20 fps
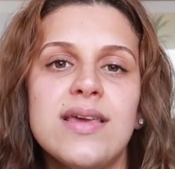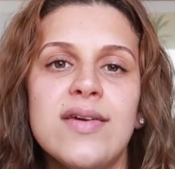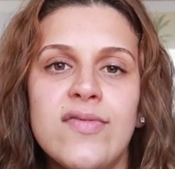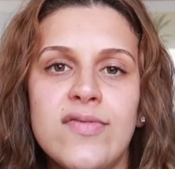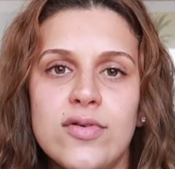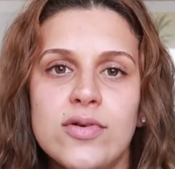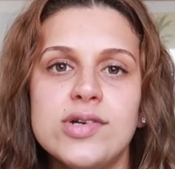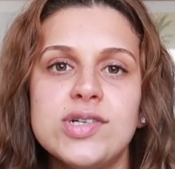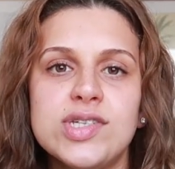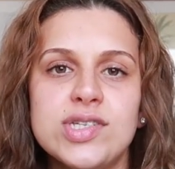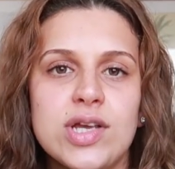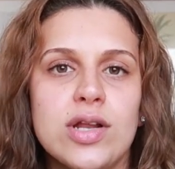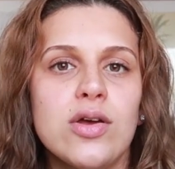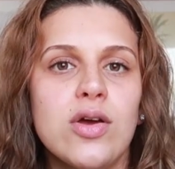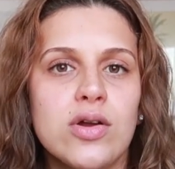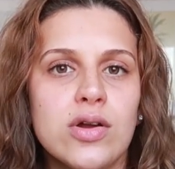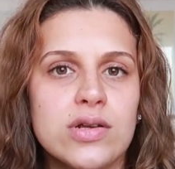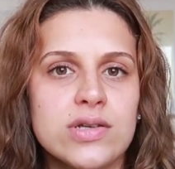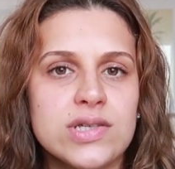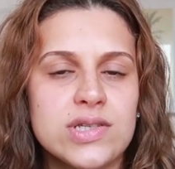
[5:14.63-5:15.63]
if you're
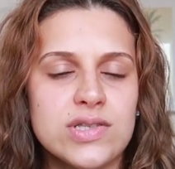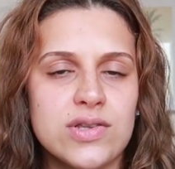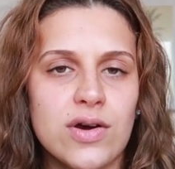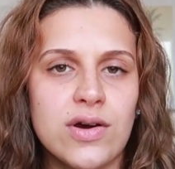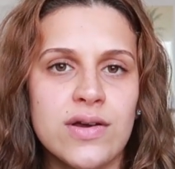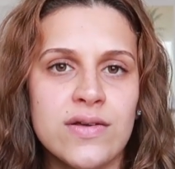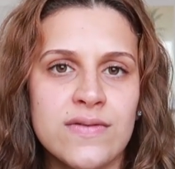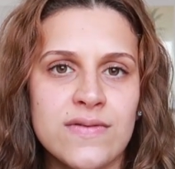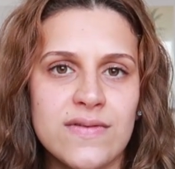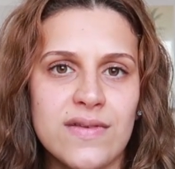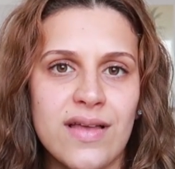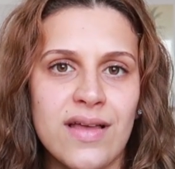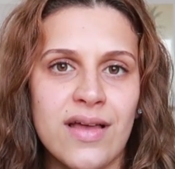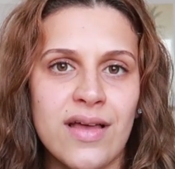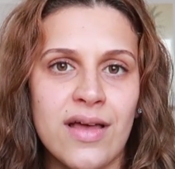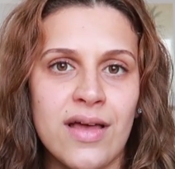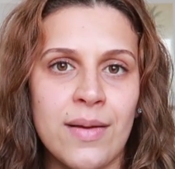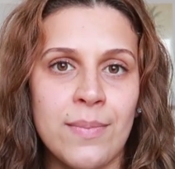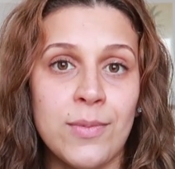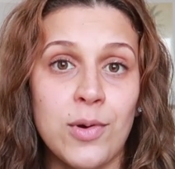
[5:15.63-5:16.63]
still gonna start
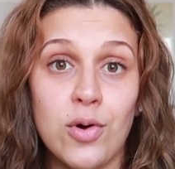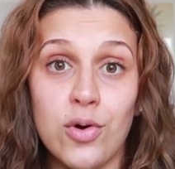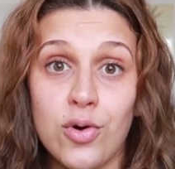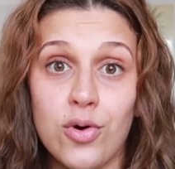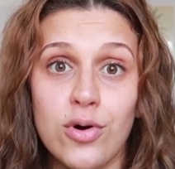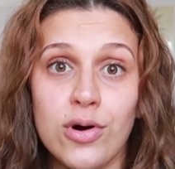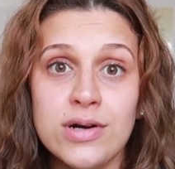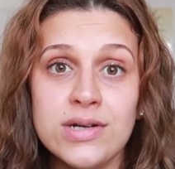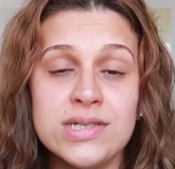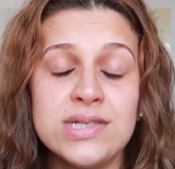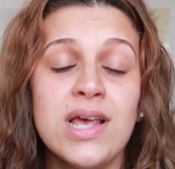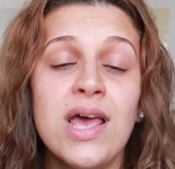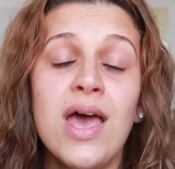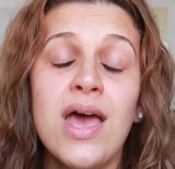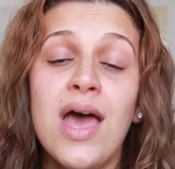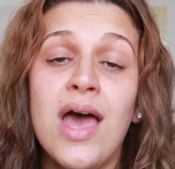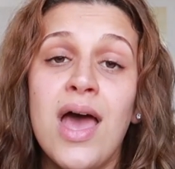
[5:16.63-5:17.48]
um, your course